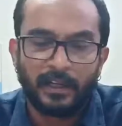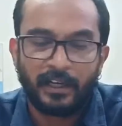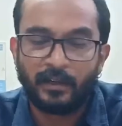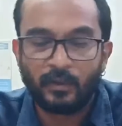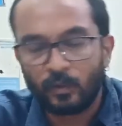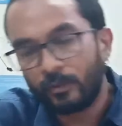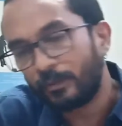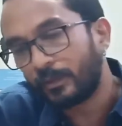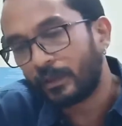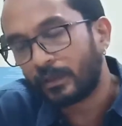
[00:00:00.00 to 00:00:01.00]
In no
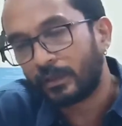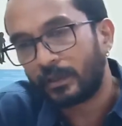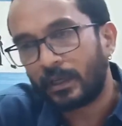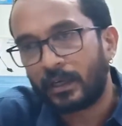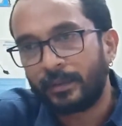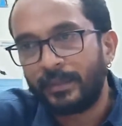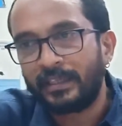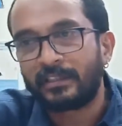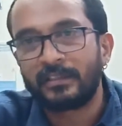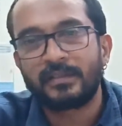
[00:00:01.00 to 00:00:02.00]

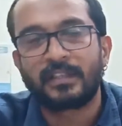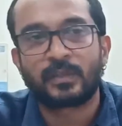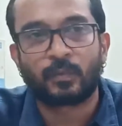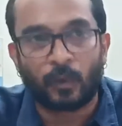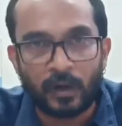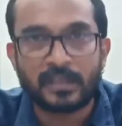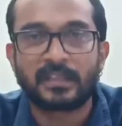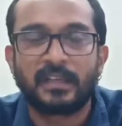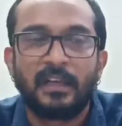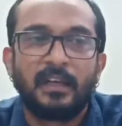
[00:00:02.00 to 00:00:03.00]
unmean terms, this was
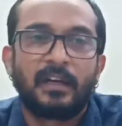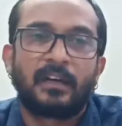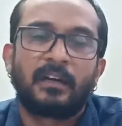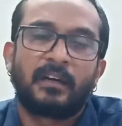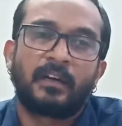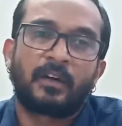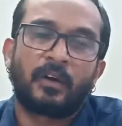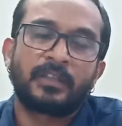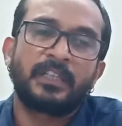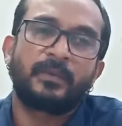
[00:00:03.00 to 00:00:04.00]
a
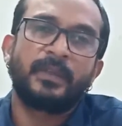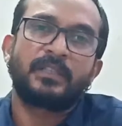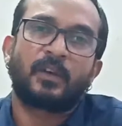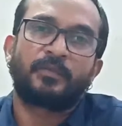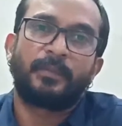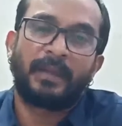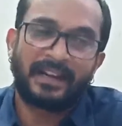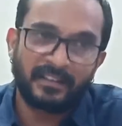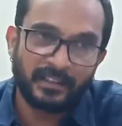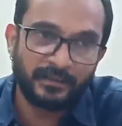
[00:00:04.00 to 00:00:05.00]
consequence of the
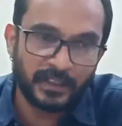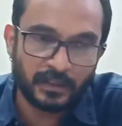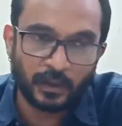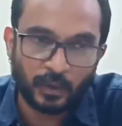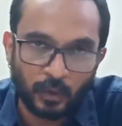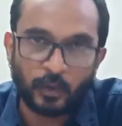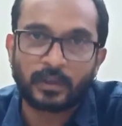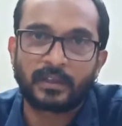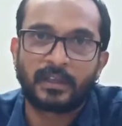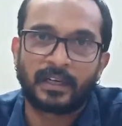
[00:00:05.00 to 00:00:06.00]
manner in which the court
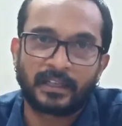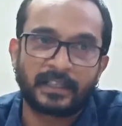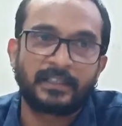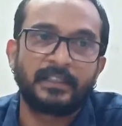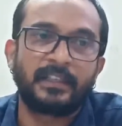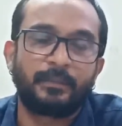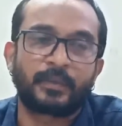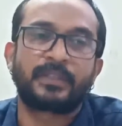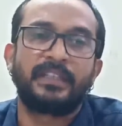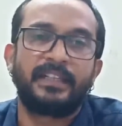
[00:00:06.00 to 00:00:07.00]
conducted the
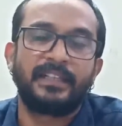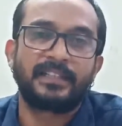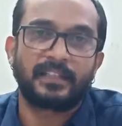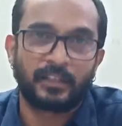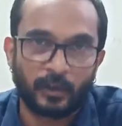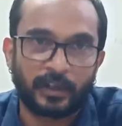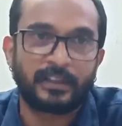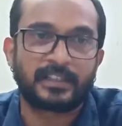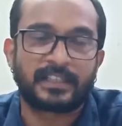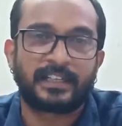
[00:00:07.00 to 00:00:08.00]
proceedings during
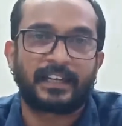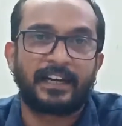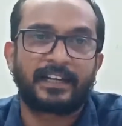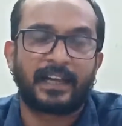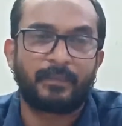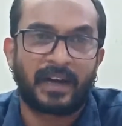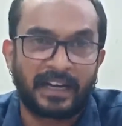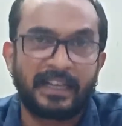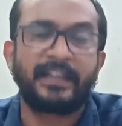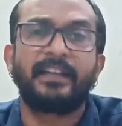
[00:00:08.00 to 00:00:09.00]
this entire time,
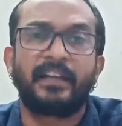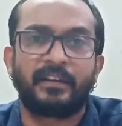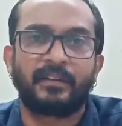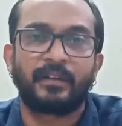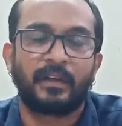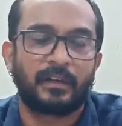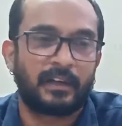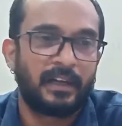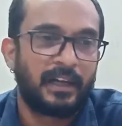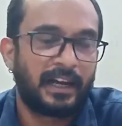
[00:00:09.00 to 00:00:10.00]
highlighting
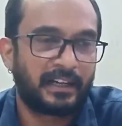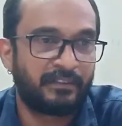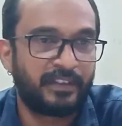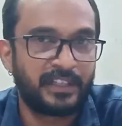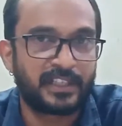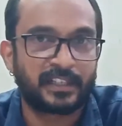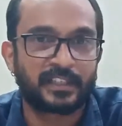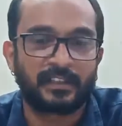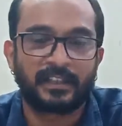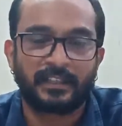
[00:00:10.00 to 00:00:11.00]
at every juncture
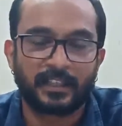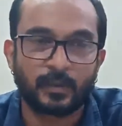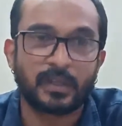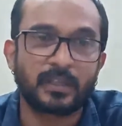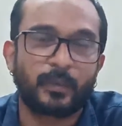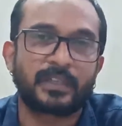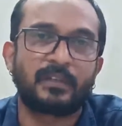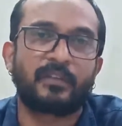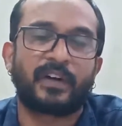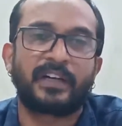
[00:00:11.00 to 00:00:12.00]
that this was a question
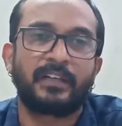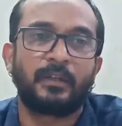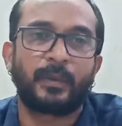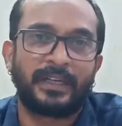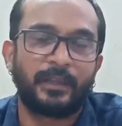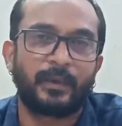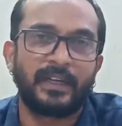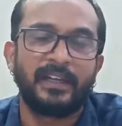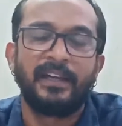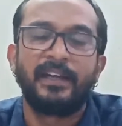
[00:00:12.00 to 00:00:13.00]
of Article
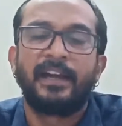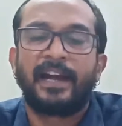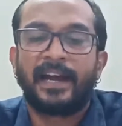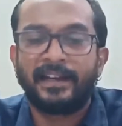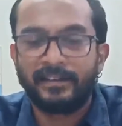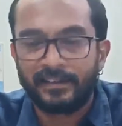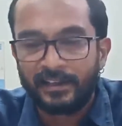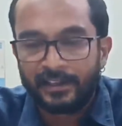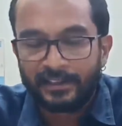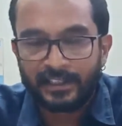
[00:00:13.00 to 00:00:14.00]
21, and
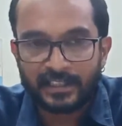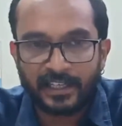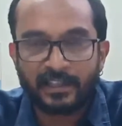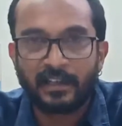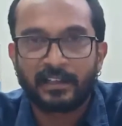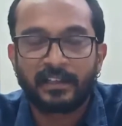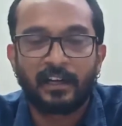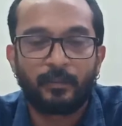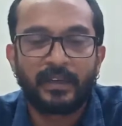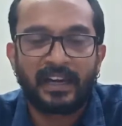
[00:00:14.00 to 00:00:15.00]
the state and the
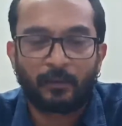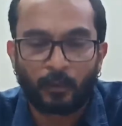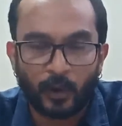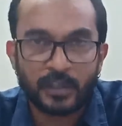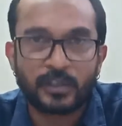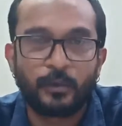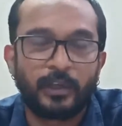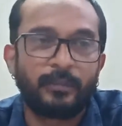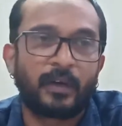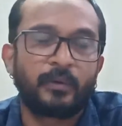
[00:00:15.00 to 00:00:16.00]
government was duty
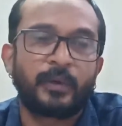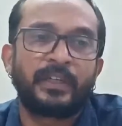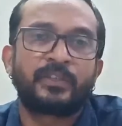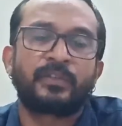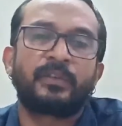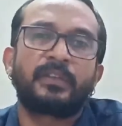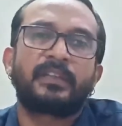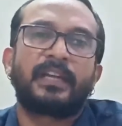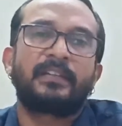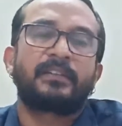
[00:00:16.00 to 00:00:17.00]
bound to ensure
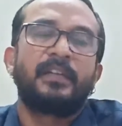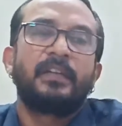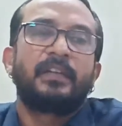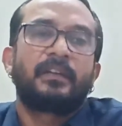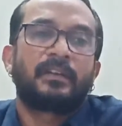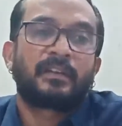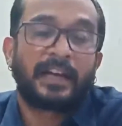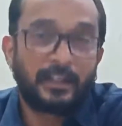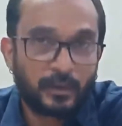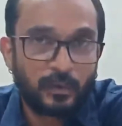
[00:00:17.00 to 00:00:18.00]
that
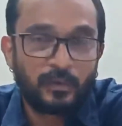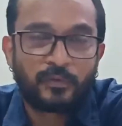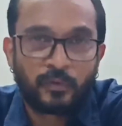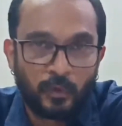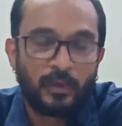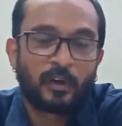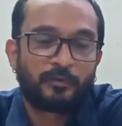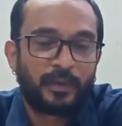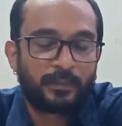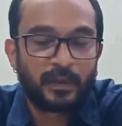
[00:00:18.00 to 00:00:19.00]
right to food of
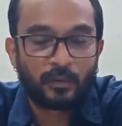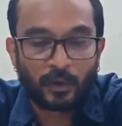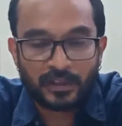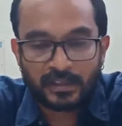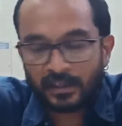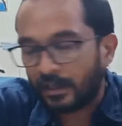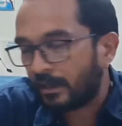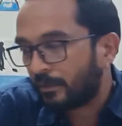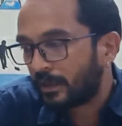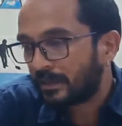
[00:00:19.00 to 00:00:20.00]
people
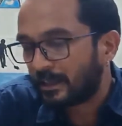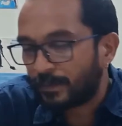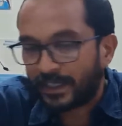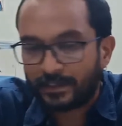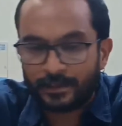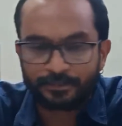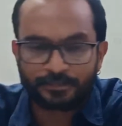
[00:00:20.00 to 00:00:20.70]
was respected.